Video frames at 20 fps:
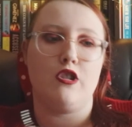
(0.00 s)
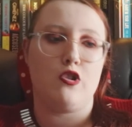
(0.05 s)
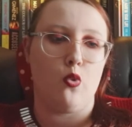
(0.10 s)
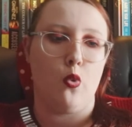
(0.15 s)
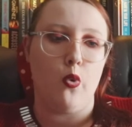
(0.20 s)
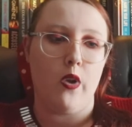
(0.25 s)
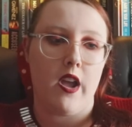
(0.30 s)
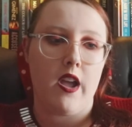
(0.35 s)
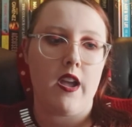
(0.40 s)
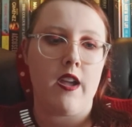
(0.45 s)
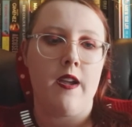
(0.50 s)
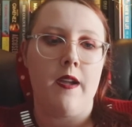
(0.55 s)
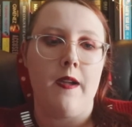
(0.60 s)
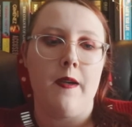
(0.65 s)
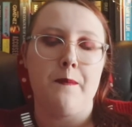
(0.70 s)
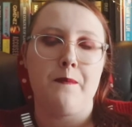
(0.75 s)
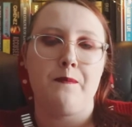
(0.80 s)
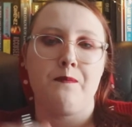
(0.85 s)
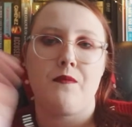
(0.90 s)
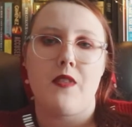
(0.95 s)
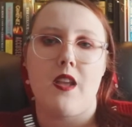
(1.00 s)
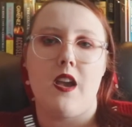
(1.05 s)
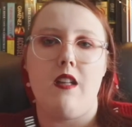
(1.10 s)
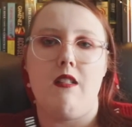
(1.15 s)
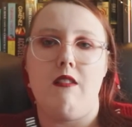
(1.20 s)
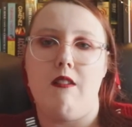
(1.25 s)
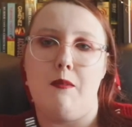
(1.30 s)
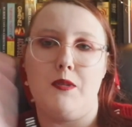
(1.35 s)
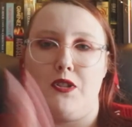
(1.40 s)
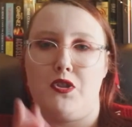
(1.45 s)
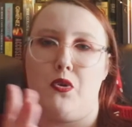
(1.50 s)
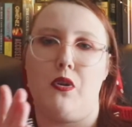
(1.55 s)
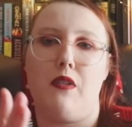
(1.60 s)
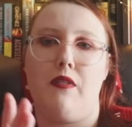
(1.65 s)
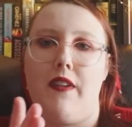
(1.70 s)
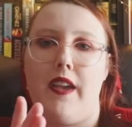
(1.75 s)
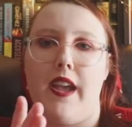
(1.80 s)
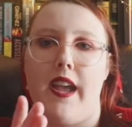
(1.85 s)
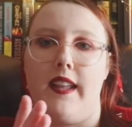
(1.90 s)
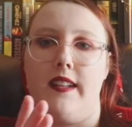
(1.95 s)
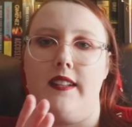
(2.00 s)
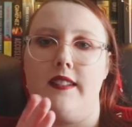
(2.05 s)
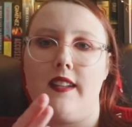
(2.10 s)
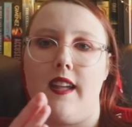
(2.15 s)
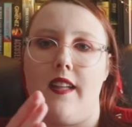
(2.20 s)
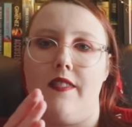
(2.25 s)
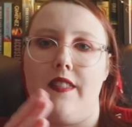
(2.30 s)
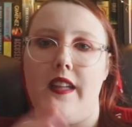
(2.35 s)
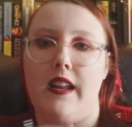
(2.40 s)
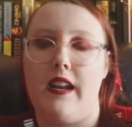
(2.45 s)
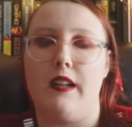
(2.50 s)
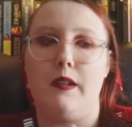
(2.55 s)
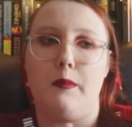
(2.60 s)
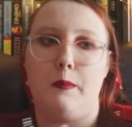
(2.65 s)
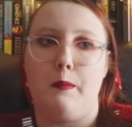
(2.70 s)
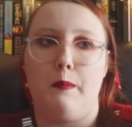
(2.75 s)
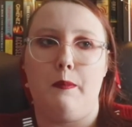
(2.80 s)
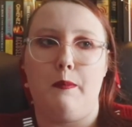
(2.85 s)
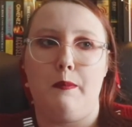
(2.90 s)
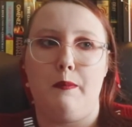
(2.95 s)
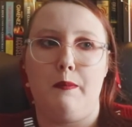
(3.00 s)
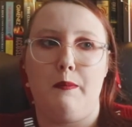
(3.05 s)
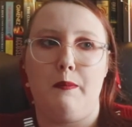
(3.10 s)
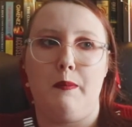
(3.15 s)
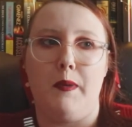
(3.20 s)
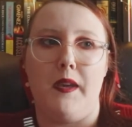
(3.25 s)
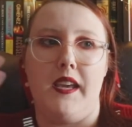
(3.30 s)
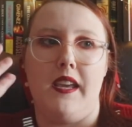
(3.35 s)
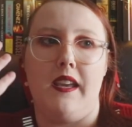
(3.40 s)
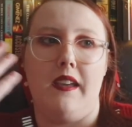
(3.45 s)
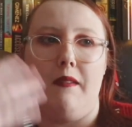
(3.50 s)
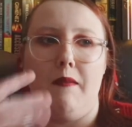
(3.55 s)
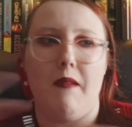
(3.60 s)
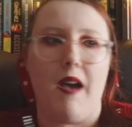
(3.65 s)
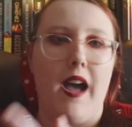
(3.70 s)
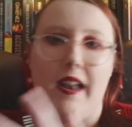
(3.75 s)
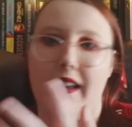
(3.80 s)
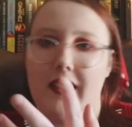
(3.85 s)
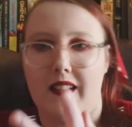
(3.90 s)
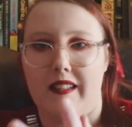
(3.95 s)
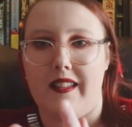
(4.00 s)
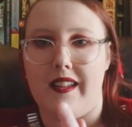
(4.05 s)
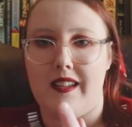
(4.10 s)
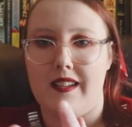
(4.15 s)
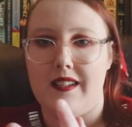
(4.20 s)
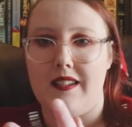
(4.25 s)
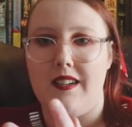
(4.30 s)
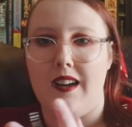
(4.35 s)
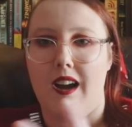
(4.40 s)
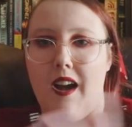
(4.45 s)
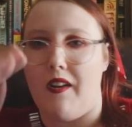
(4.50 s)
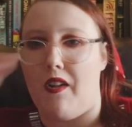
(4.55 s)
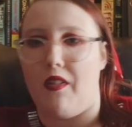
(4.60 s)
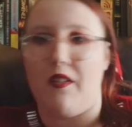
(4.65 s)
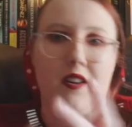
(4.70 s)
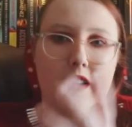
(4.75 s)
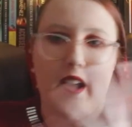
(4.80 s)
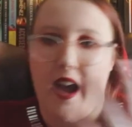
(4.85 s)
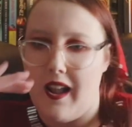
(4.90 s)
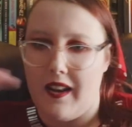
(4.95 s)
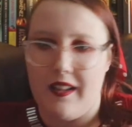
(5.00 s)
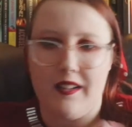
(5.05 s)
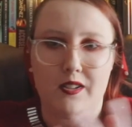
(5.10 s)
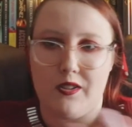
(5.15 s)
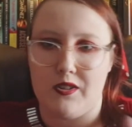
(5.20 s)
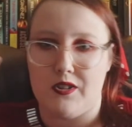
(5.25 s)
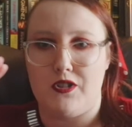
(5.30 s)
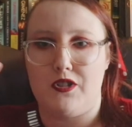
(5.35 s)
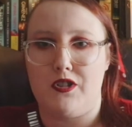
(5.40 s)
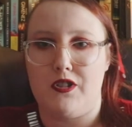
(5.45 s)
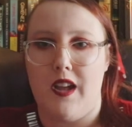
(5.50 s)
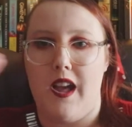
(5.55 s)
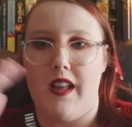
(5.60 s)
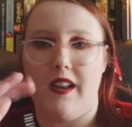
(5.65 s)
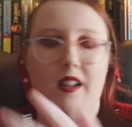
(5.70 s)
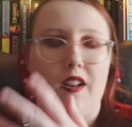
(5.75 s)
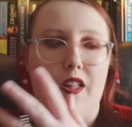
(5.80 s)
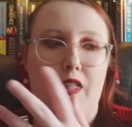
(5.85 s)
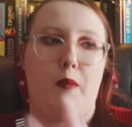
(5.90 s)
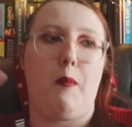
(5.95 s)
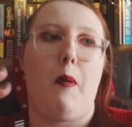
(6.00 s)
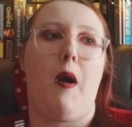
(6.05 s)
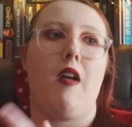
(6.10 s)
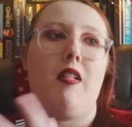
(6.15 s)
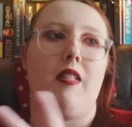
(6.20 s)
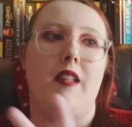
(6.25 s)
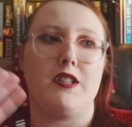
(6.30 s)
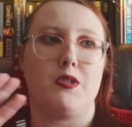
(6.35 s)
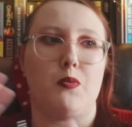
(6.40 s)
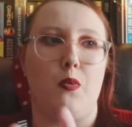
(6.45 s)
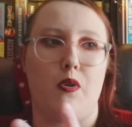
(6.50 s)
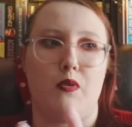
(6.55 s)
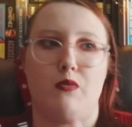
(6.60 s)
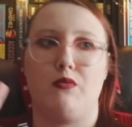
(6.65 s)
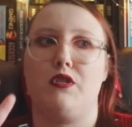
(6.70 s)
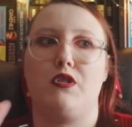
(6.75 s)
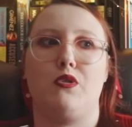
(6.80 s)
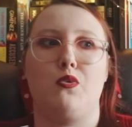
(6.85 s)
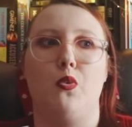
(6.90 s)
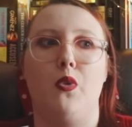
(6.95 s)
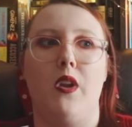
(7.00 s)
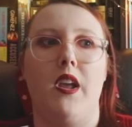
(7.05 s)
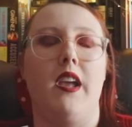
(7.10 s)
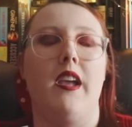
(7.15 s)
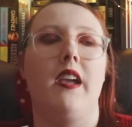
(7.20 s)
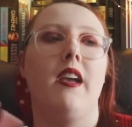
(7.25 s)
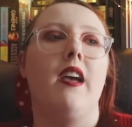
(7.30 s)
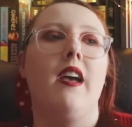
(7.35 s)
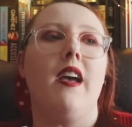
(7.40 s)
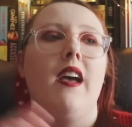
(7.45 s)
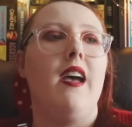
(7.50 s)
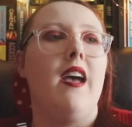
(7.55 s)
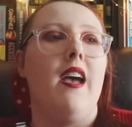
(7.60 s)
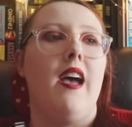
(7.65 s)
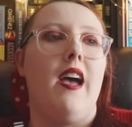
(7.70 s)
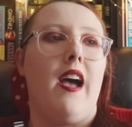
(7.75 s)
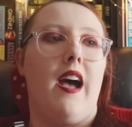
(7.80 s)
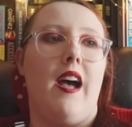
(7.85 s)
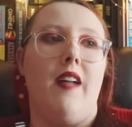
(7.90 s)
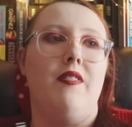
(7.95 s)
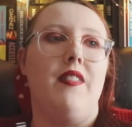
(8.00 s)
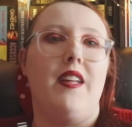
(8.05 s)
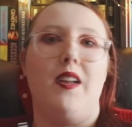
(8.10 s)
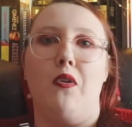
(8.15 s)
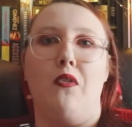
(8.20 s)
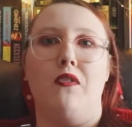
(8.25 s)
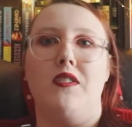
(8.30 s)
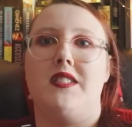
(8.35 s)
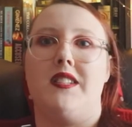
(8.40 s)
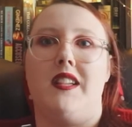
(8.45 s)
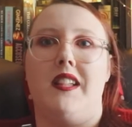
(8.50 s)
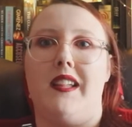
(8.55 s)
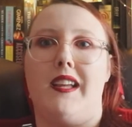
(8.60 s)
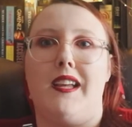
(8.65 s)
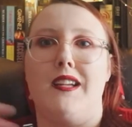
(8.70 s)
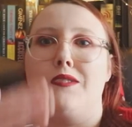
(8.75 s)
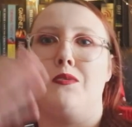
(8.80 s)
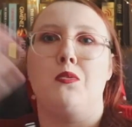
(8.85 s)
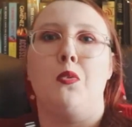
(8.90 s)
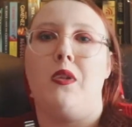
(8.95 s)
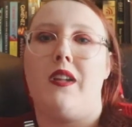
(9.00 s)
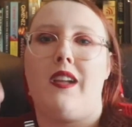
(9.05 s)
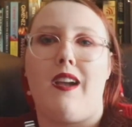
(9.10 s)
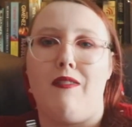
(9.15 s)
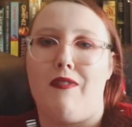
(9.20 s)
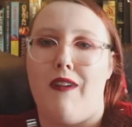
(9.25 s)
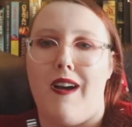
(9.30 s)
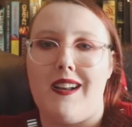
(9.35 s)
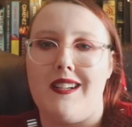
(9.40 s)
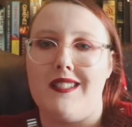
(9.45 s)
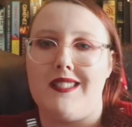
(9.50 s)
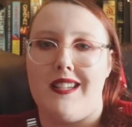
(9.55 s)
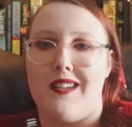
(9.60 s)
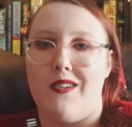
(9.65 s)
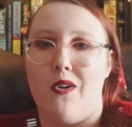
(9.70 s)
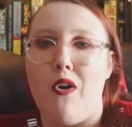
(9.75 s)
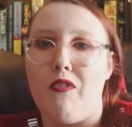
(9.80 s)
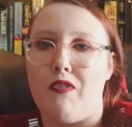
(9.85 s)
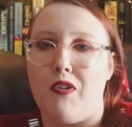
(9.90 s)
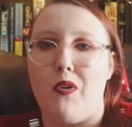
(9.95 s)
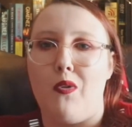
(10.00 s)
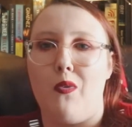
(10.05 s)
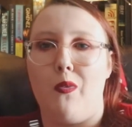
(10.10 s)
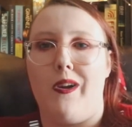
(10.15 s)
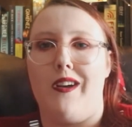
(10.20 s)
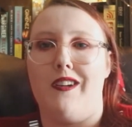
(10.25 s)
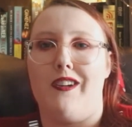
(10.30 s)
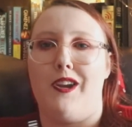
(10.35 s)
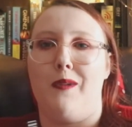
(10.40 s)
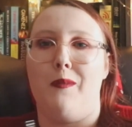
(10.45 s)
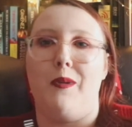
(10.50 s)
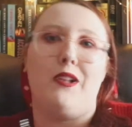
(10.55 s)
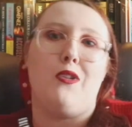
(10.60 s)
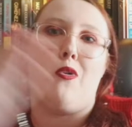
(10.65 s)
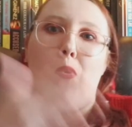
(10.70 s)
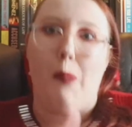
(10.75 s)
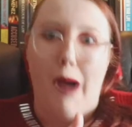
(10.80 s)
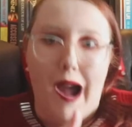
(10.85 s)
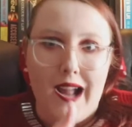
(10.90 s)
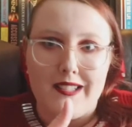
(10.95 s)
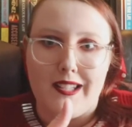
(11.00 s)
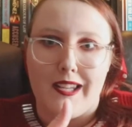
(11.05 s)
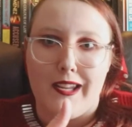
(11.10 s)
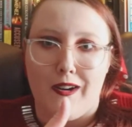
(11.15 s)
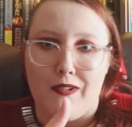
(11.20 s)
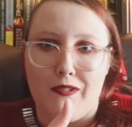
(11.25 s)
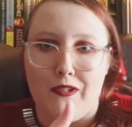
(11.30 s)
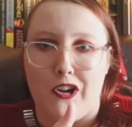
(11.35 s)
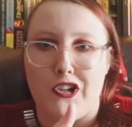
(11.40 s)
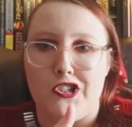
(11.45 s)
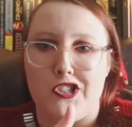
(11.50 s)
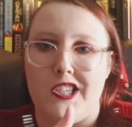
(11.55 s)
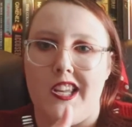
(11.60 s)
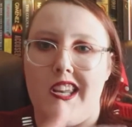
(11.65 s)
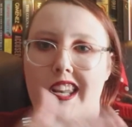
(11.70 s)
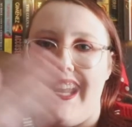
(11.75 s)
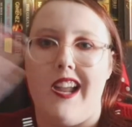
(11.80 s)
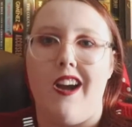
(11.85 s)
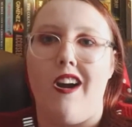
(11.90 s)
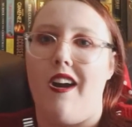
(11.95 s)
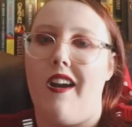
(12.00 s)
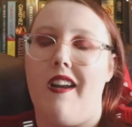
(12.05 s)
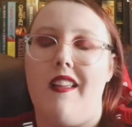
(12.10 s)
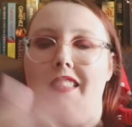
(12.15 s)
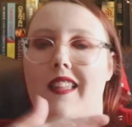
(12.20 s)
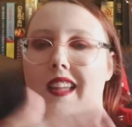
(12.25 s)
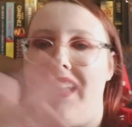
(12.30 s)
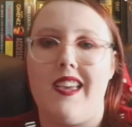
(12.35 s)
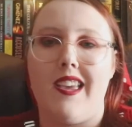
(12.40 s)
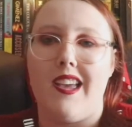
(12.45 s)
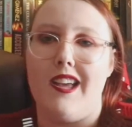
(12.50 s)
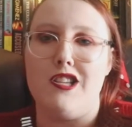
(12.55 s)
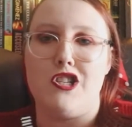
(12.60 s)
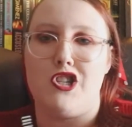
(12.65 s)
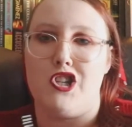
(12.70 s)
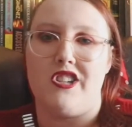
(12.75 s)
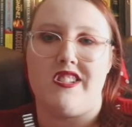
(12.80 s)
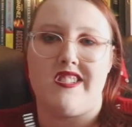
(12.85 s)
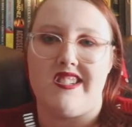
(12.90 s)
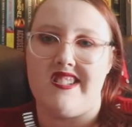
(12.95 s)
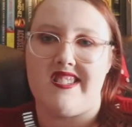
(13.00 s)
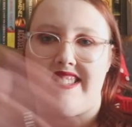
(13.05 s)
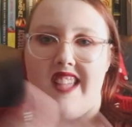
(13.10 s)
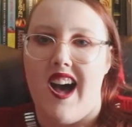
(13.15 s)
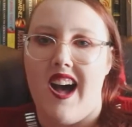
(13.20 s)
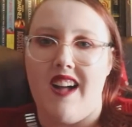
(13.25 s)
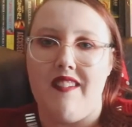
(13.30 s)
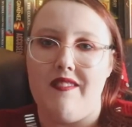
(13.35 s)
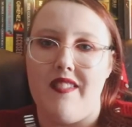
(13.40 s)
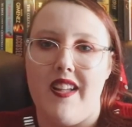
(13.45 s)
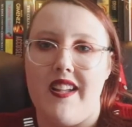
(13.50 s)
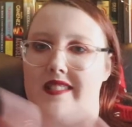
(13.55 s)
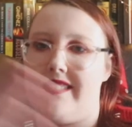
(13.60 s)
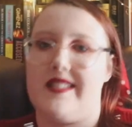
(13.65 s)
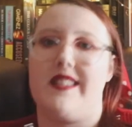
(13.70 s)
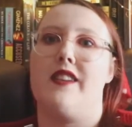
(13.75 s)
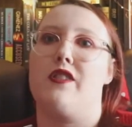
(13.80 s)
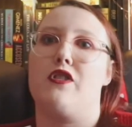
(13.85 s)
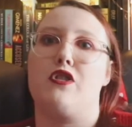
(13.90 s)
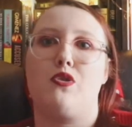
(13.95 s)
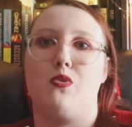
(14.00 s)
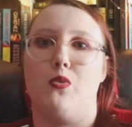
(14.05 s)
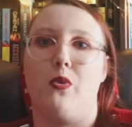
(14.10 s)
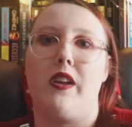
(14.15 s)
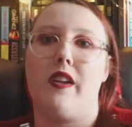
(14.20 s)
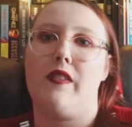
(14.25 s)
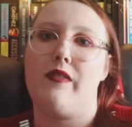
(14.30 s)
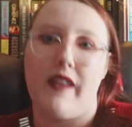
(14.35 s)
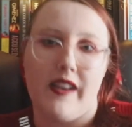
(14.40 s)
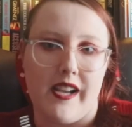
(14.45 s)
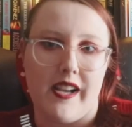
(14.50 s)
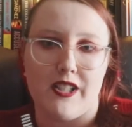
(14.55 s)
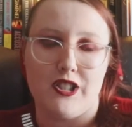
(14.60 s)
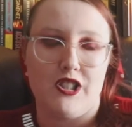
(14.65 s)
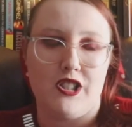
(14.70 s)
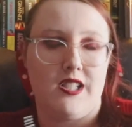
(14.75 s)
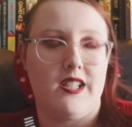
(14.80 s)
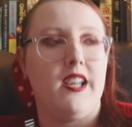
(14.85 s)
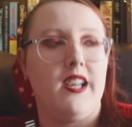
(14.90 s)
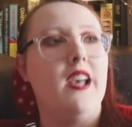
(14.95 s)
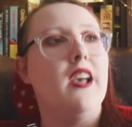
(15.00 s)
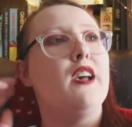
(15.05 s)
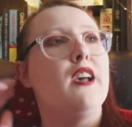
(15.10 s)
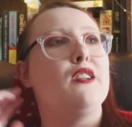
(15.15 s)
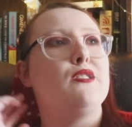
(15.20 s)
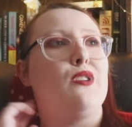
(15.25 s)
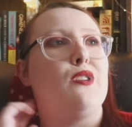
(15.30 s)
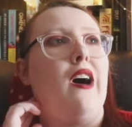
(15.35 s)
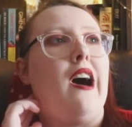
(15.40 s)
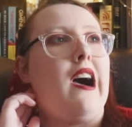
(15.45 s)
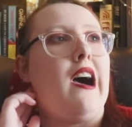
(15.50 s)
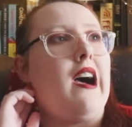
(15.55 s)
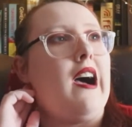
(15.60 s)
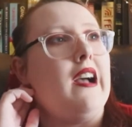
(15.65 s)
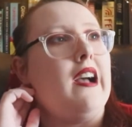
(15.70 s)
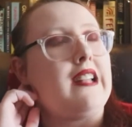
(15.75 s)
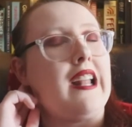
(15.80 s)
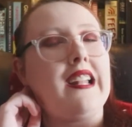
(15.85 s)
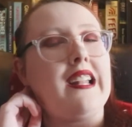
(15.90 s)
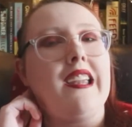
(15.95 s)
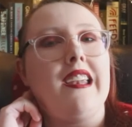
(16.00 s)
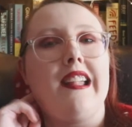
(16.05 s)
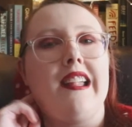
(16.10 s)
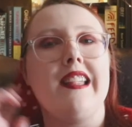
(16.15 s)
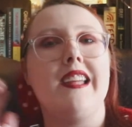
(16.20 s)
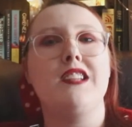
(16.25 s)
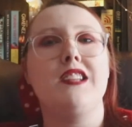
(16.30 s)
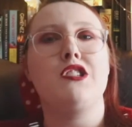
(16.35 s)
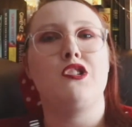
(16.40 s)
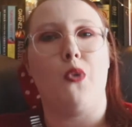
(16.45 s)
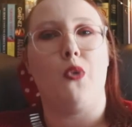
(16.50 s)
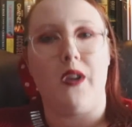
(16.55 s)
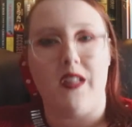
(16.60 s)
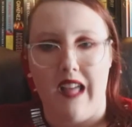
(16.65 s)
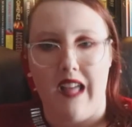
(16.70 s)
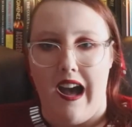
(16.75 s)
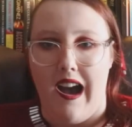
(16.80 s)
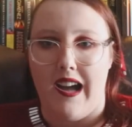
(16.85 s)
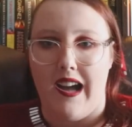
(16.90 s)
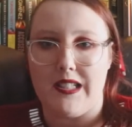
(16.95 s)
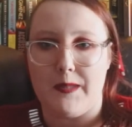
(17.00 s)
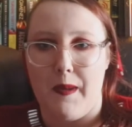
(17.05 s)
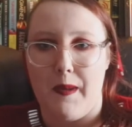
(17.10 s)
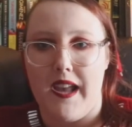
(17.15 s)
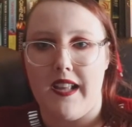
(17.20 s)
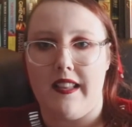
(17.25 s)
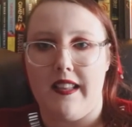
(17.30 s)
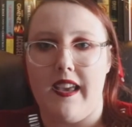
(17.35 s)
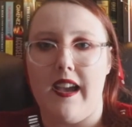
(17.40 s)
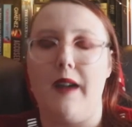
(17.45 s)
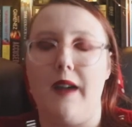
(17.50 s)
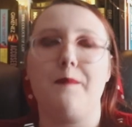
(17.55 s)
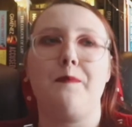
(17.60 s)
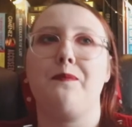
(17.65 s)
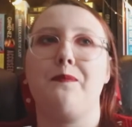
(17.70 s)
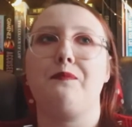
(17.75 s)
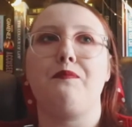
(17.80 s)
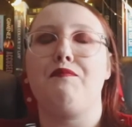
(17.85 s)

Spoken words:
story, it would sort of end and then I'd be into like another character's and another part of this world story. And then obviously, like, it's not like a fantasy novel where you would go back to your first narrator. Like, it just is that is their story finished. So I didn't really enjoy that aspect yet.